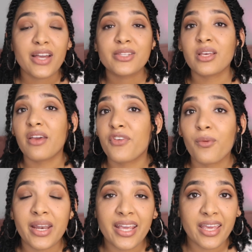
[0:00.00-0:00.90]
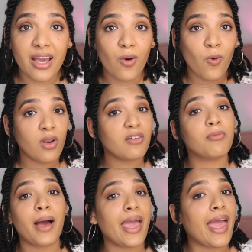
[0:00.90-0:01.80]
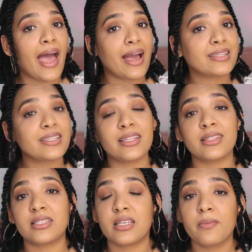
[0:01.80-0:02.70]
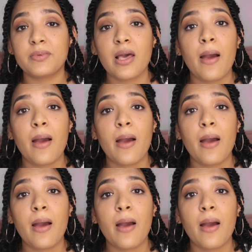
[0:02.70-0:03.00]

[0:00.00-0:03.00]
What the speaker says: So if you want to hear all of my hacks and tips,